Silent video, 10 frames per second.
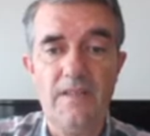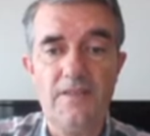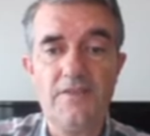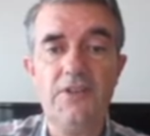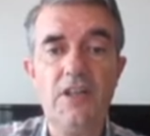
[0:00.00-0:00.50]

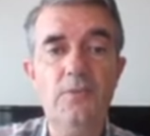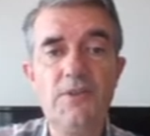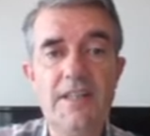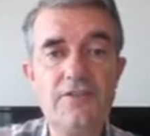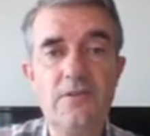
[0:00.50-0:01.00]
So the
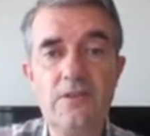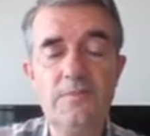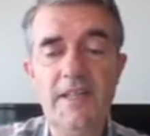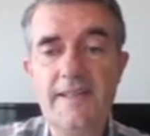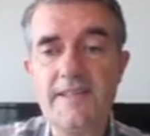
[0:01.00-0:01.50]
computational
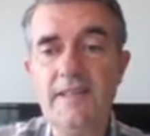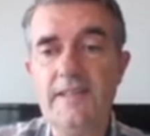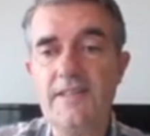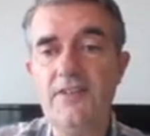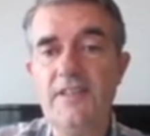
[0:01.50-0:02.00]
complexity
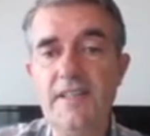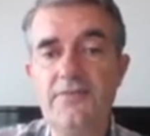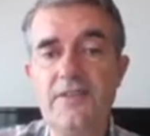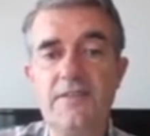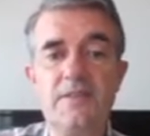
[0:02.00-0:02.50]
is very
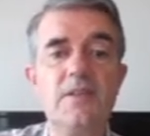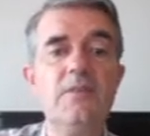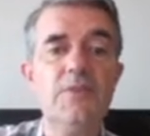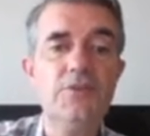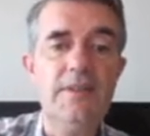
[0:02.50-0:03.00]
different
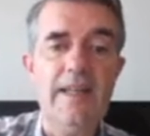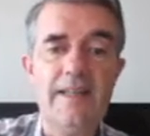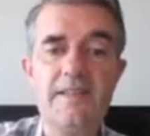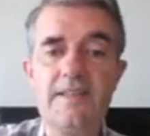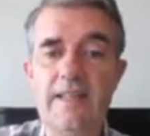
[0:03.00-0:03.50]
between
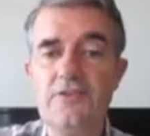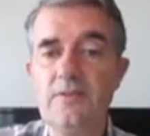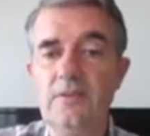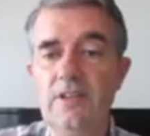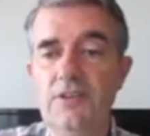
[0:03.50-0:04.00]

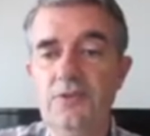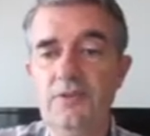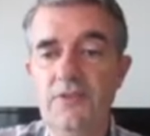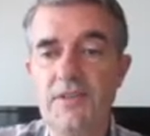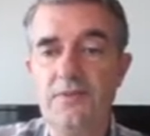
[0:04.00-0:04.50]
existential and
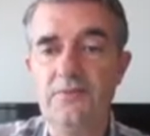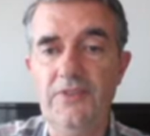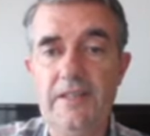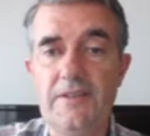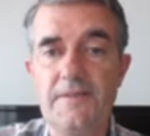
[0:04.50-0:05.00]
universal
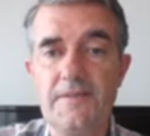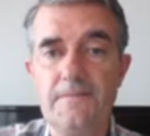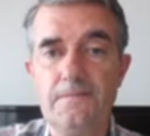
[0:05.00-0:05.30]
fairness.